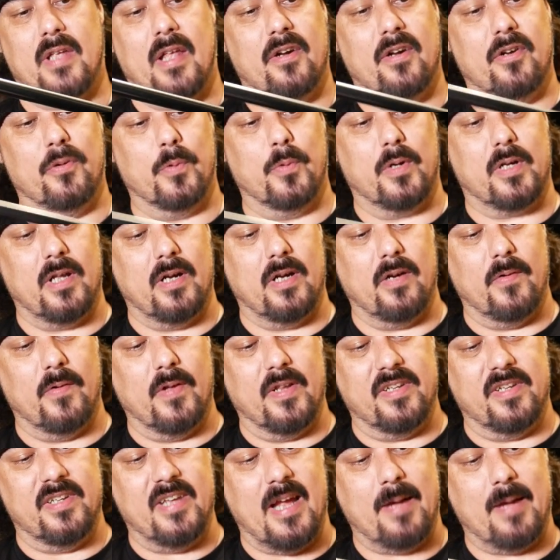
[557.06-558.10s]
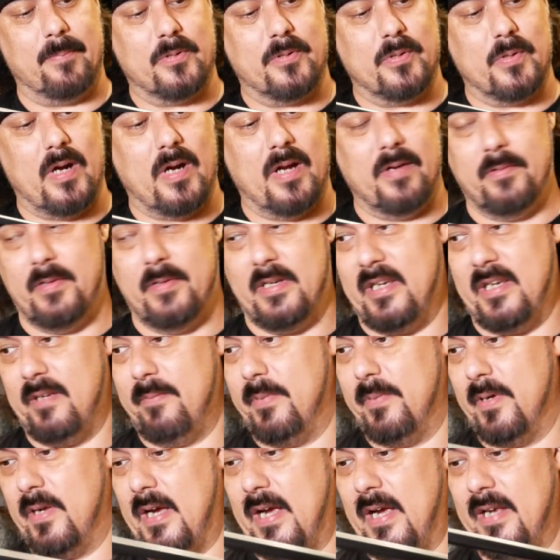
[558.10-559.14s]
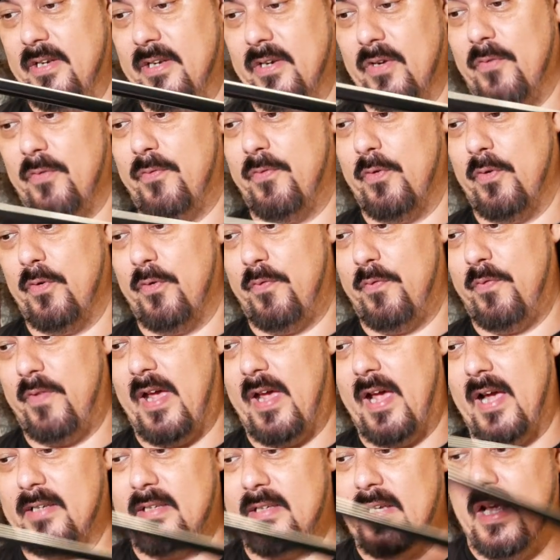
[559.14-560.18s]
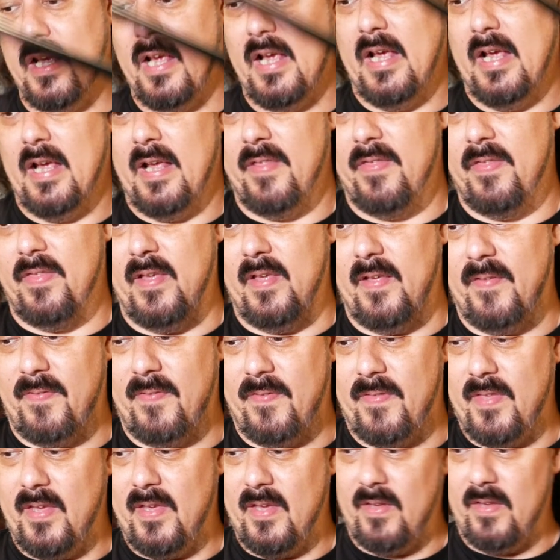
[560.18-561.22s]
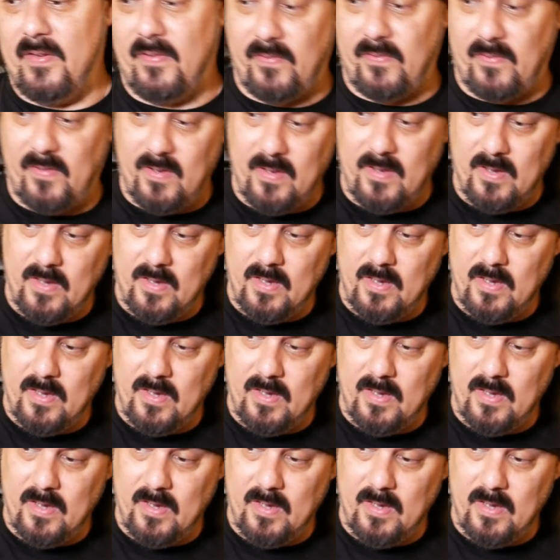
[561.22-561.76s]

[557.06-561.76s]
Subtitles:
I don't know what kind of adapter I need, but I know for a fact that this